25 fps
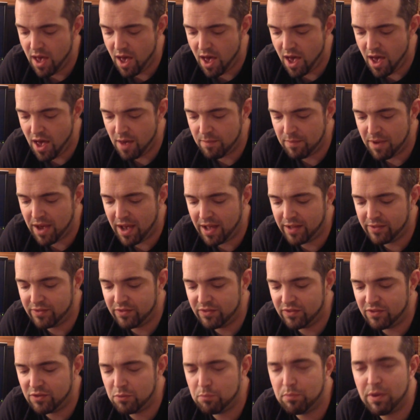
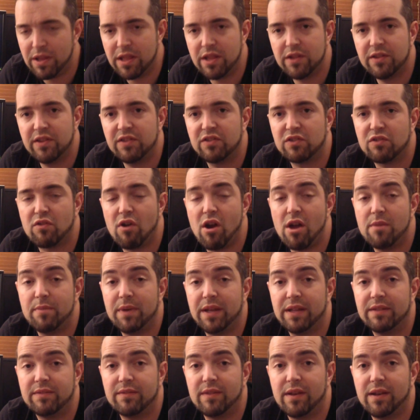and to better describe
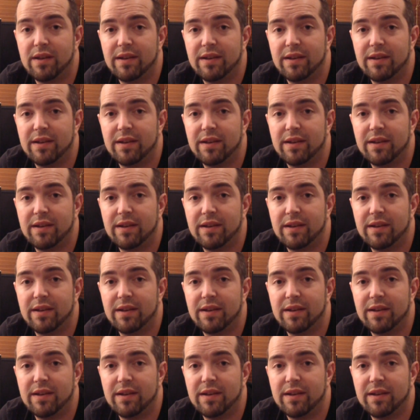it,